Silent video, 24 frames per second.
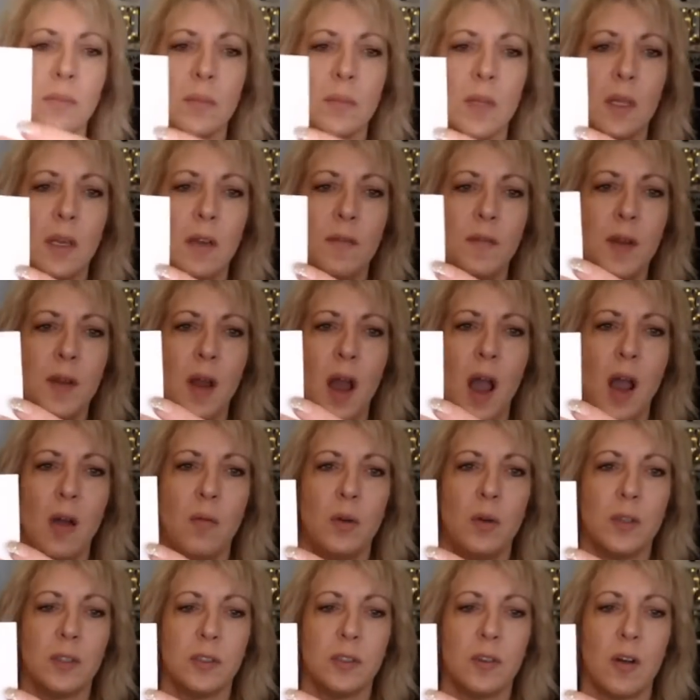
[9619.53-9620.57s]
If not,
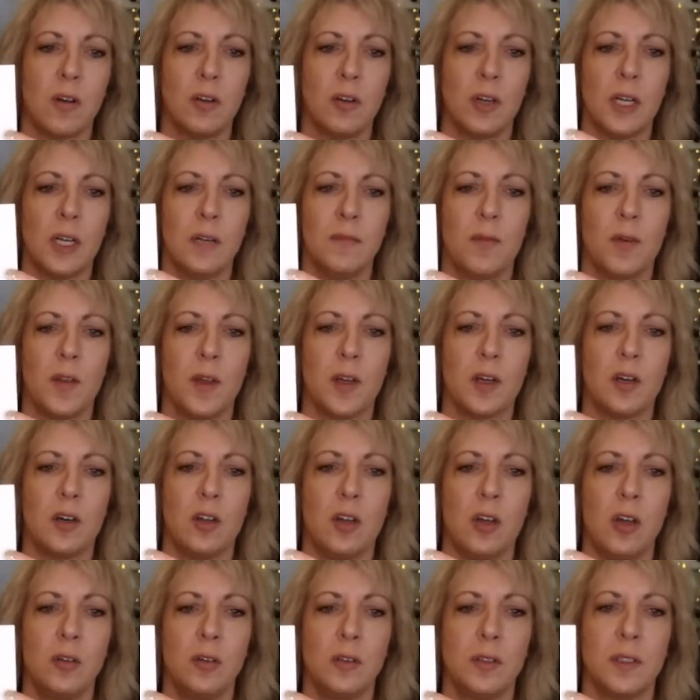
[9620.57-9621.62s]
we'll start looking for the
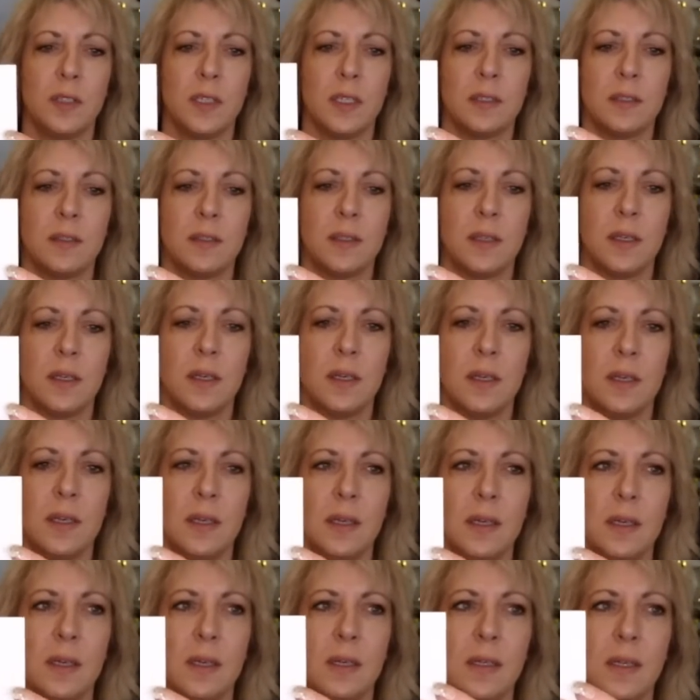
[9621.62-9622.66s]
closest.
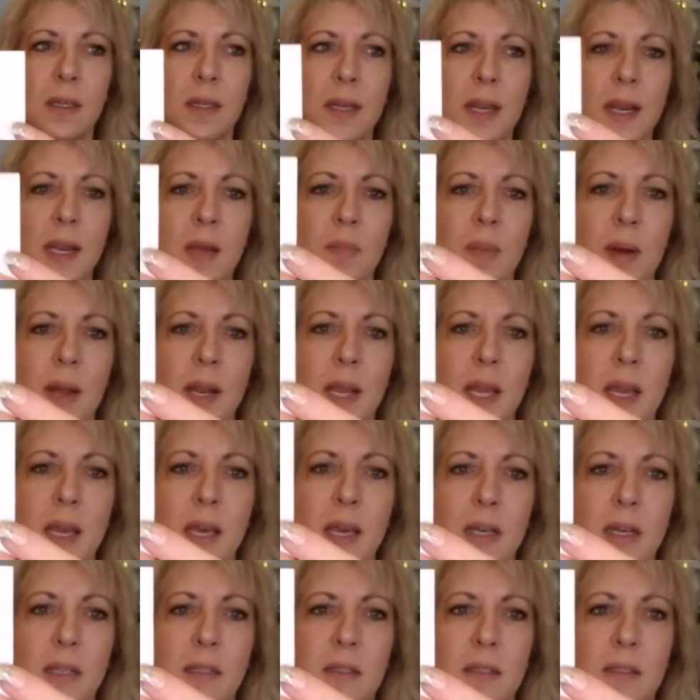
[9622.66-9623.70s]
Did anybody
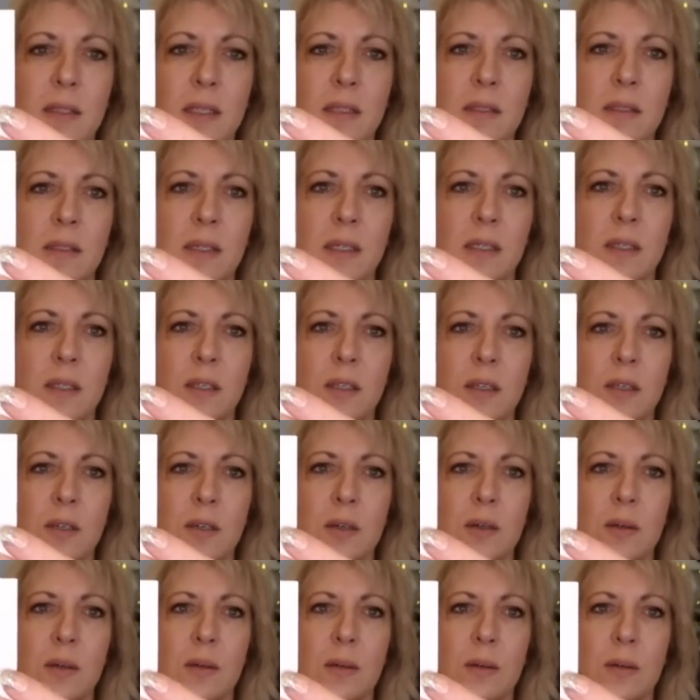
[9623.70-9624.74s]
hit
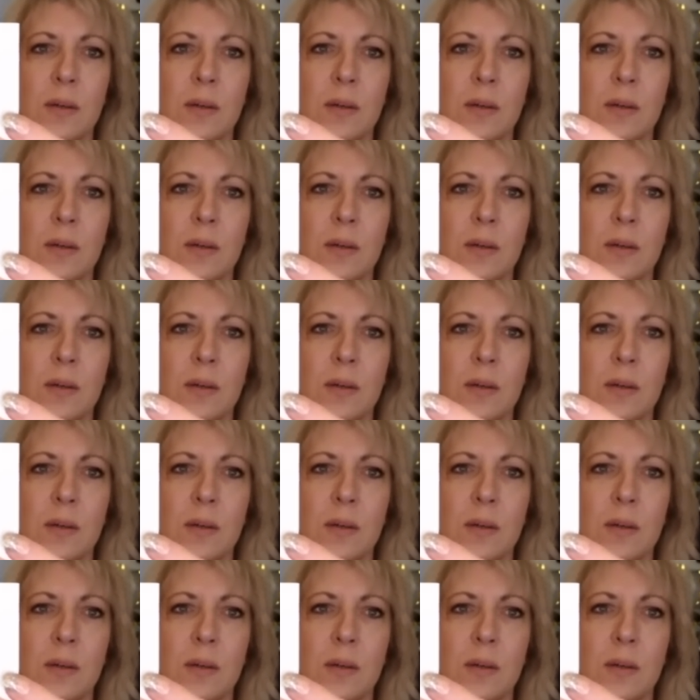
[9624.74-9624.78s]
62?